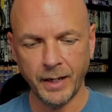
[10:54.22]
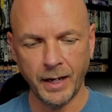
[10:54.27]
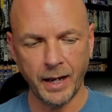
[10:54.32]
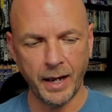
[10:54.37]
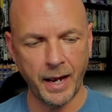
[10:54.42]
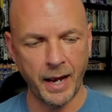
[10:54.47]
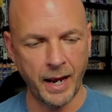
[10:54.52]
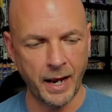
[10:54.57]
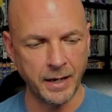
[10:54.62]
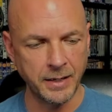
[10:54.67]

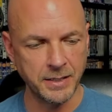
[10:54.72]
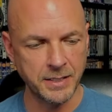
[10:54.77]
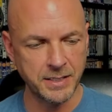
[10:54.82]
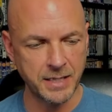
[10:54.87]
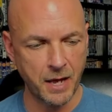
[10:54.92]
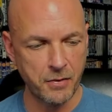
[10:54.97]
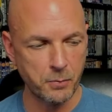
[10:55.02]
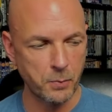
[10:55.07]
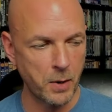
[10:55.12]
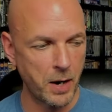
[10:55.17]
and
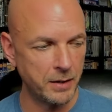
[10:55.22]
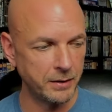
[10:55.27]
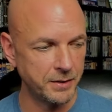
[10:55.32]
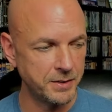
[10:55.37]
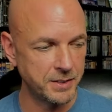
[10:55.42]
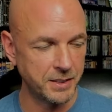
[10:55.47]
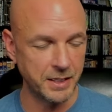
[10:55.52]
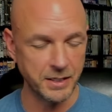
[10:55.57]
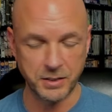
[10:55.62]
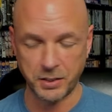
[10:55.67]
Seth
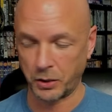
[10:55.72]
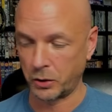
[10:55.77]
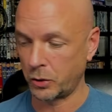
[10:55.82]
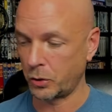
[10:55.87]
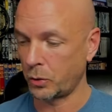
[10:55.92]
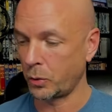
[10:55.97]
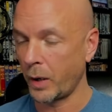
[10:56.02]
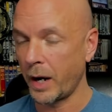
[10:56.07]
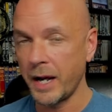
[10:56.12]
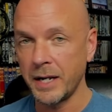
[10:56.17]
Rollins gets a
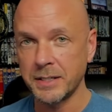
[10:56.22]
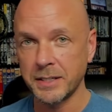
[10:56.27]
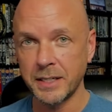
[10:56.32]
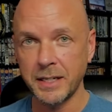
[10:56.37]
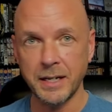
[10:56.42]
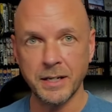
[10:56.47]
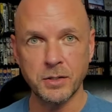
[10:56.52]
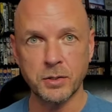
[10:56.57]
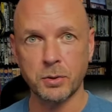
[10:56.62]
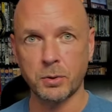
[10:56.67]
crazy
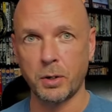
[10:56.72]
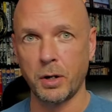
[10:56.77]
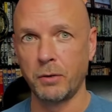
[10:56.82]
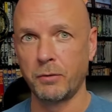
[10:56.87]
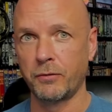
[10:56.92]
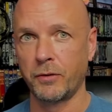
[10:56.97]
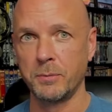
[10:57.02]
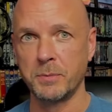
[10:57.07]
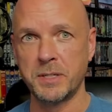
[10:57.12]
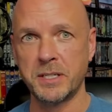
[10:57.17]
intro
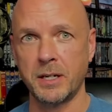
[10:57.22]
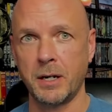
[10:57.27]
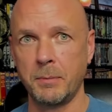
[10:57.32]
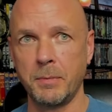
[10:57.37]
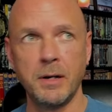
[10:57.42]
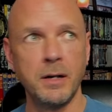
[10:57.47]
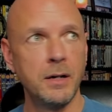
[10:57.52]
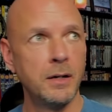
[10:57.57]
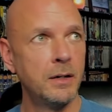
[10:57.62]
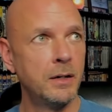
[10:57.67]
from some,
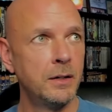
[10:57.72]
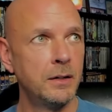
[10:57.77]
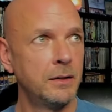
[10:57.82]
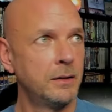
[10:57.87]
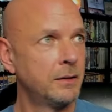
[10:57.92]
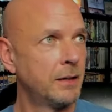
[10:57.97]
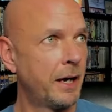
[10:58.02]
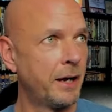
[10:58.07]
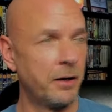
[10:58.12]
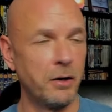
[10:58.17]

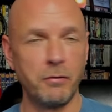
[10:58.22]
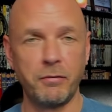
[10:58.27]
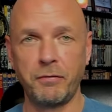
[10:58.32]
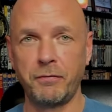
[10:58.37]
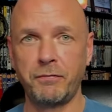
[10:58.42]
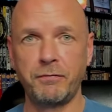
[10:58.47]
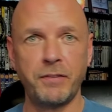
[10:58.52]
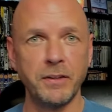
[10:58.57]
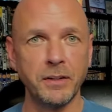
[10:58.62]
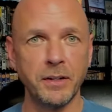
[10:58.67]
I don't know,
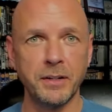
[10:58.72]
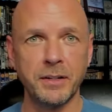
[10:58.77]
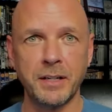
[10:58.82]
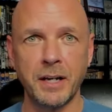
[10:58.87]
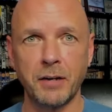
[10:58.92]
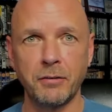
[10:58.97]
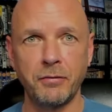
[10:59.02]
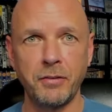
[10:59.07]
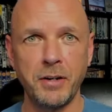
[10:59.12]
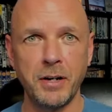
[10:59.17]

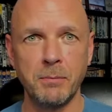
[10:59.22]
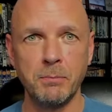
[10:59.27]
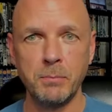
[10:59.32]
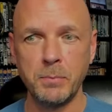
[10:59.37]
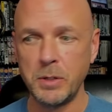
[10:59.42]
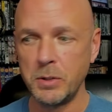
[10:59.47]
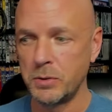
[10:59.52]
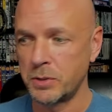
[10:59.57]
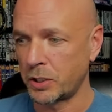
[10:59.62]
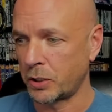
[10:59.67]
Philadelphia
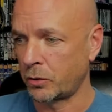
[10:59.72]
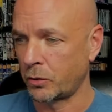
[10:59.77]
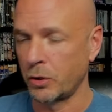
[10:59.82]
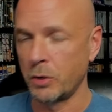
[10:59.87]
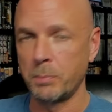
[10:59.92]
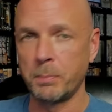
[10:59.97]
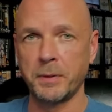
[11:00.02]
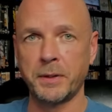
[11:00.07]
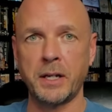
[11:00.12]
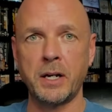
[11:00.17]
music
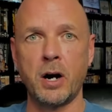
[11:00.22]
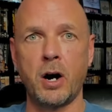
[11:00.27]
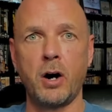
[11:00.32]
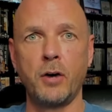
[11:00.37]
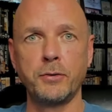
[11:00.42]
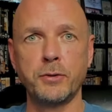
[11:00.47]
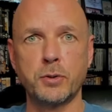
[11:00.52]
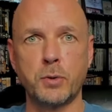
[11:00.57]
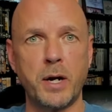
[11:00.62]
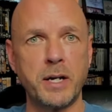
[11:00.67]
group, but they all
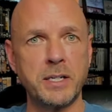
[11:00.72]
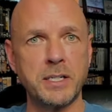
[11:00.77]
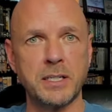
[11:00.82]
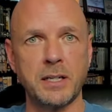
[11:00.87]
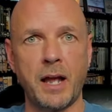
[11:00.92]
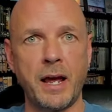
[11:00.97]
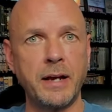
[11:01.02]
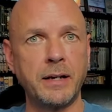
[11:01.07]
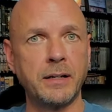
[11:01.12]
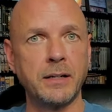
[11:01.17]
dress
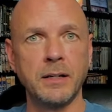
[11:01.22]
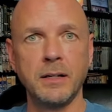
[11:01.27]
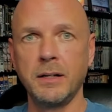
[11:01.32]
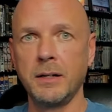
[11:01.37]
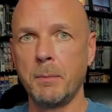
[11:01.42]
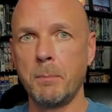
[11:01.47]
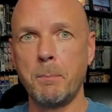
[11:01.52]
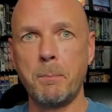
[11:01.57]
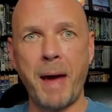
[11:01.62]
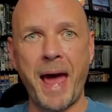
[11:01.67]
like
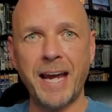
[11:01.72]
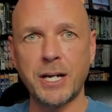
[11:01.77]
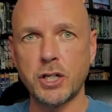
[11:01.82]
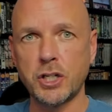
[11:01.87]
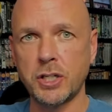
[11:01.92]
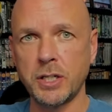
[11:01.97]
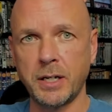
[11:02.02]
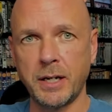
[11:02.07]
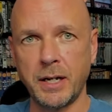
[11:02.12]
batshit